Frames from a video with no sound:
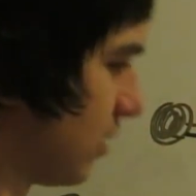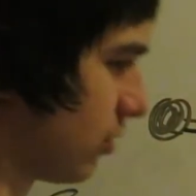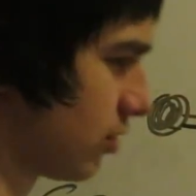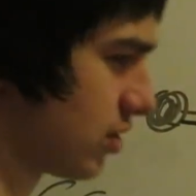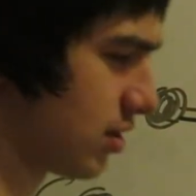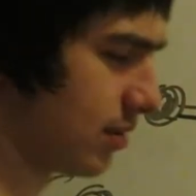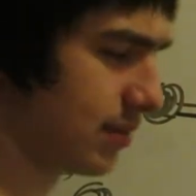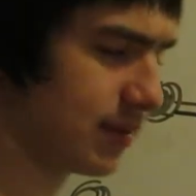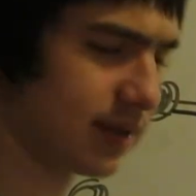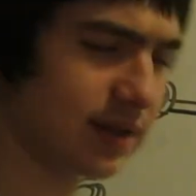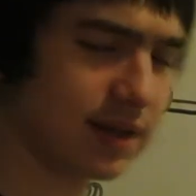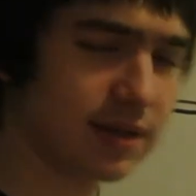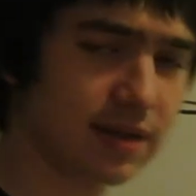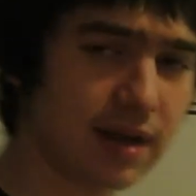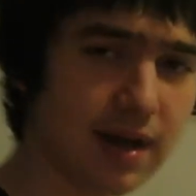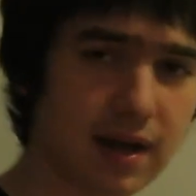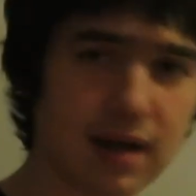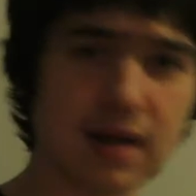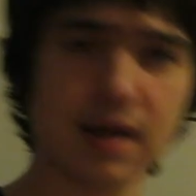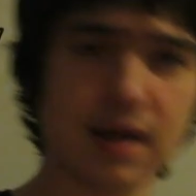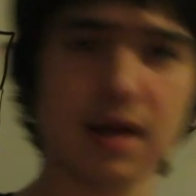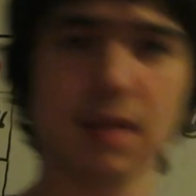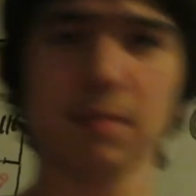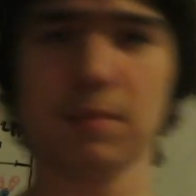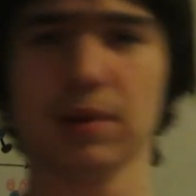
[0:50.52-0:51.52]
or something like that,
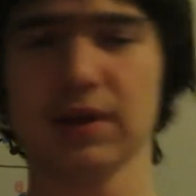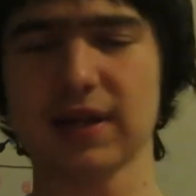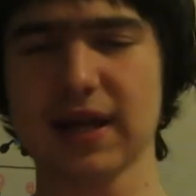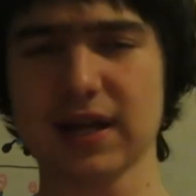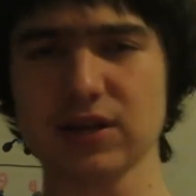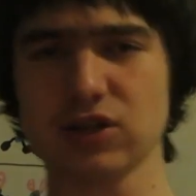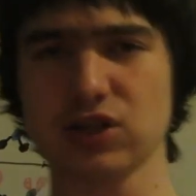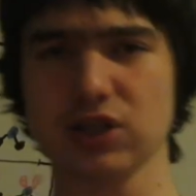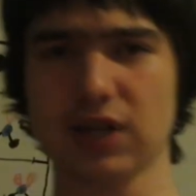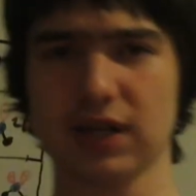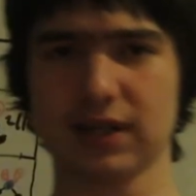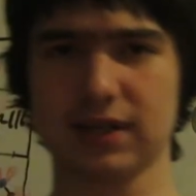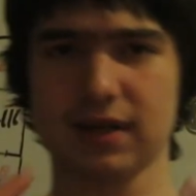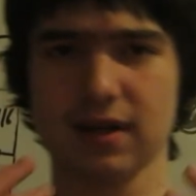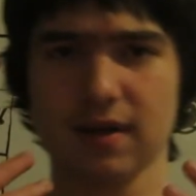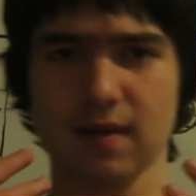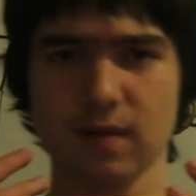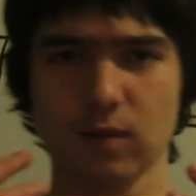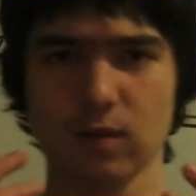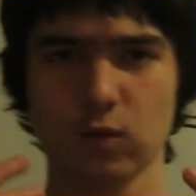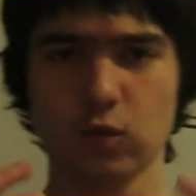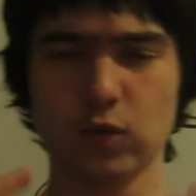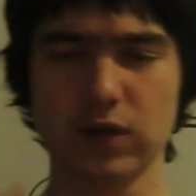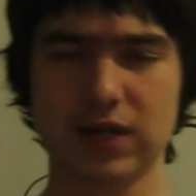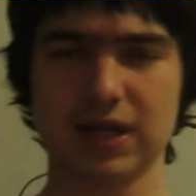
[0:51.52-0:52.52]
but actually like
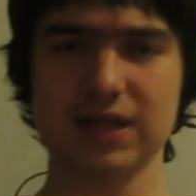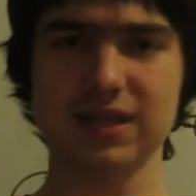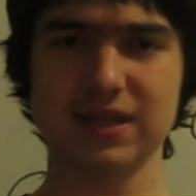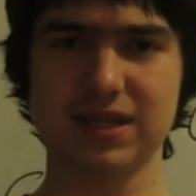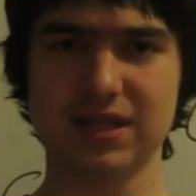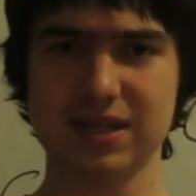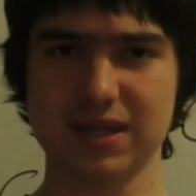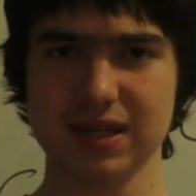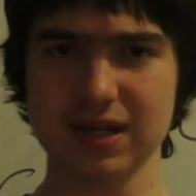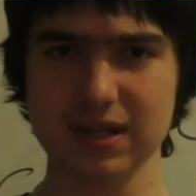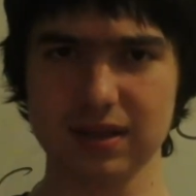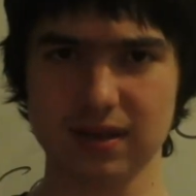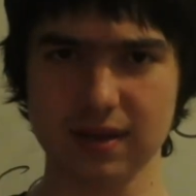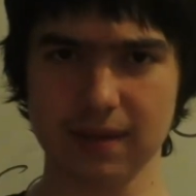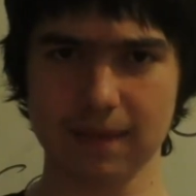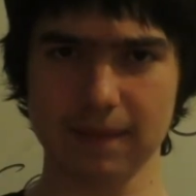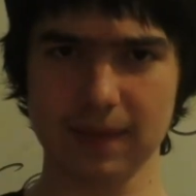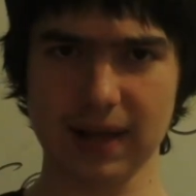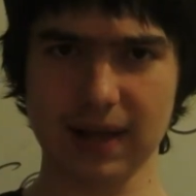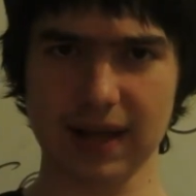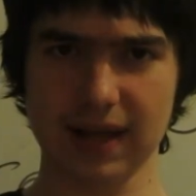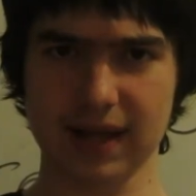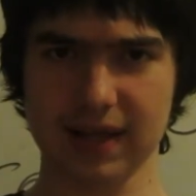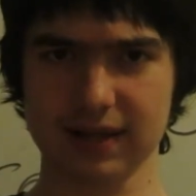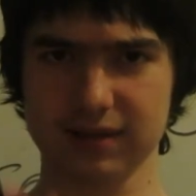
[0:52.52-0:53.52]
we can see them
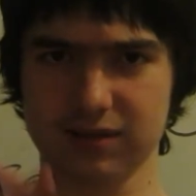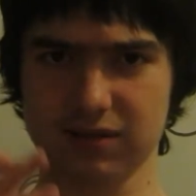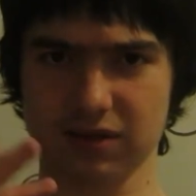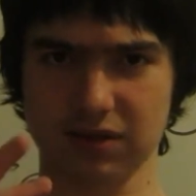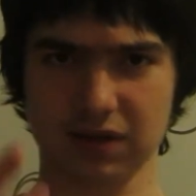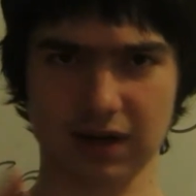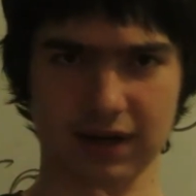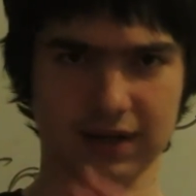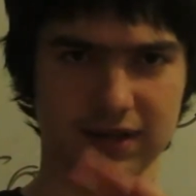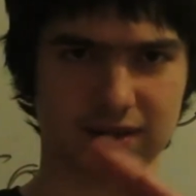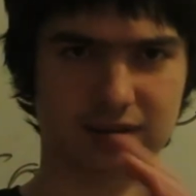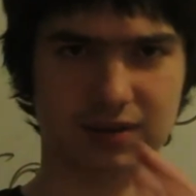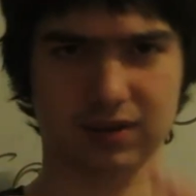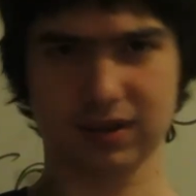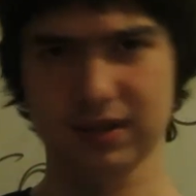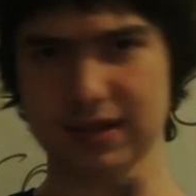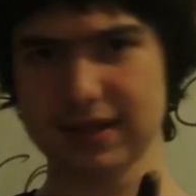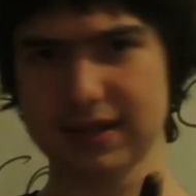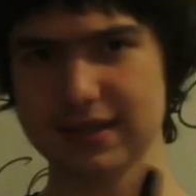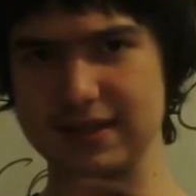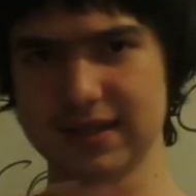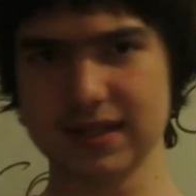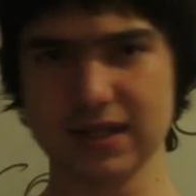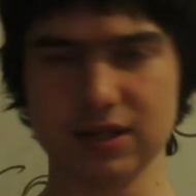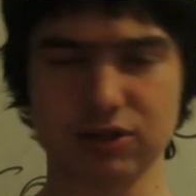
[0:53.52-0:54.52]
and they're like
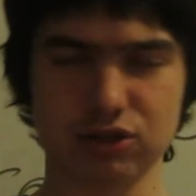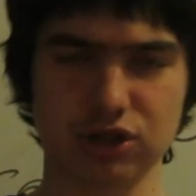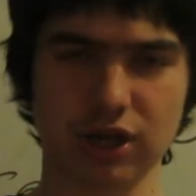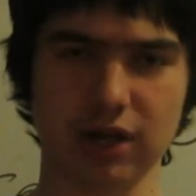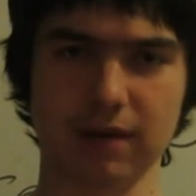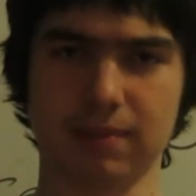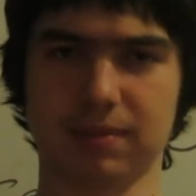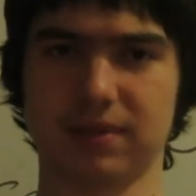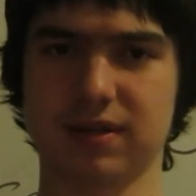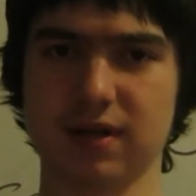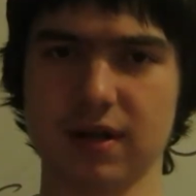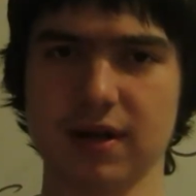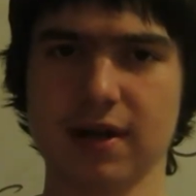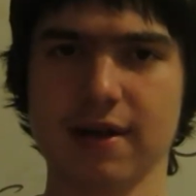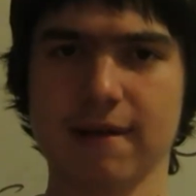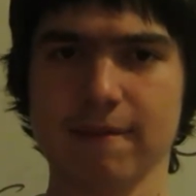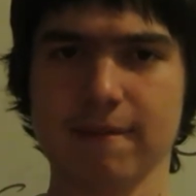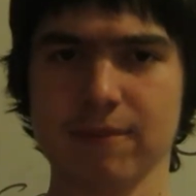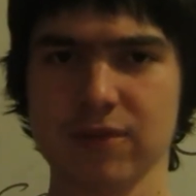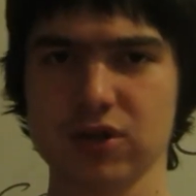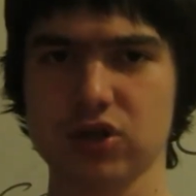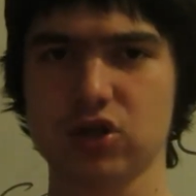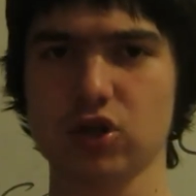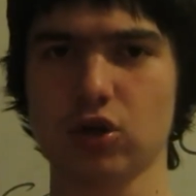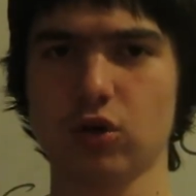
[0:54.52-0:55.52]
3D shaped.
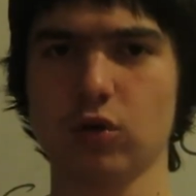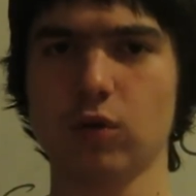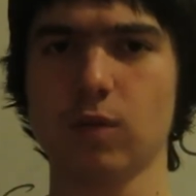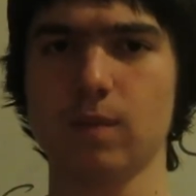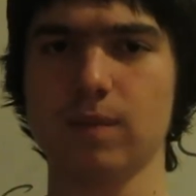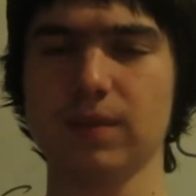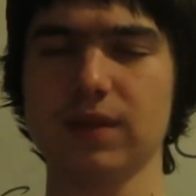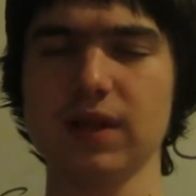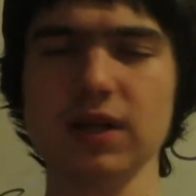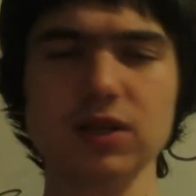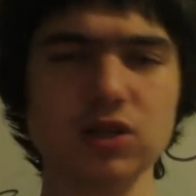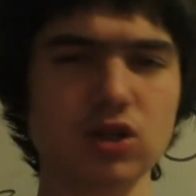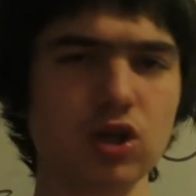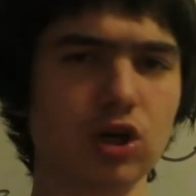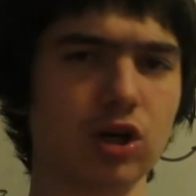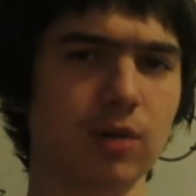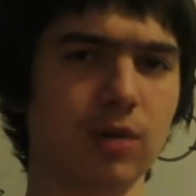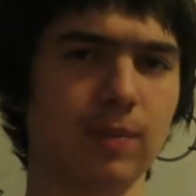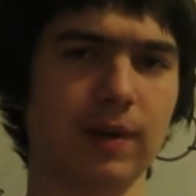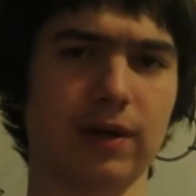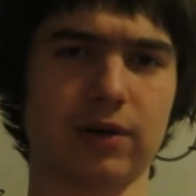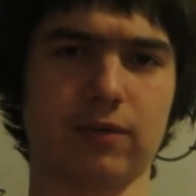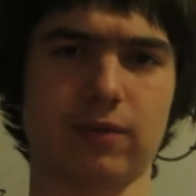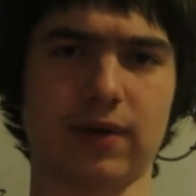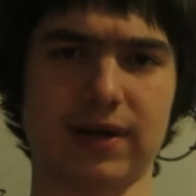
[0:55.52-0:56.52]
So let's talk
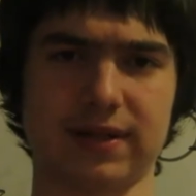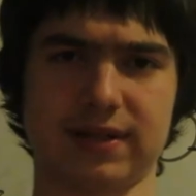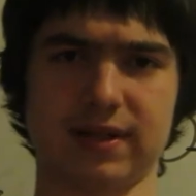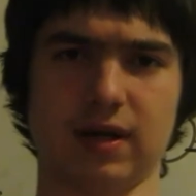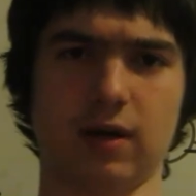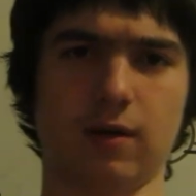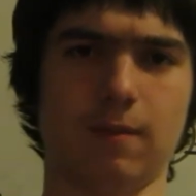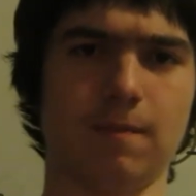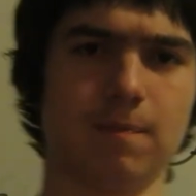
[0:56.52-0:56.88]
about it right now.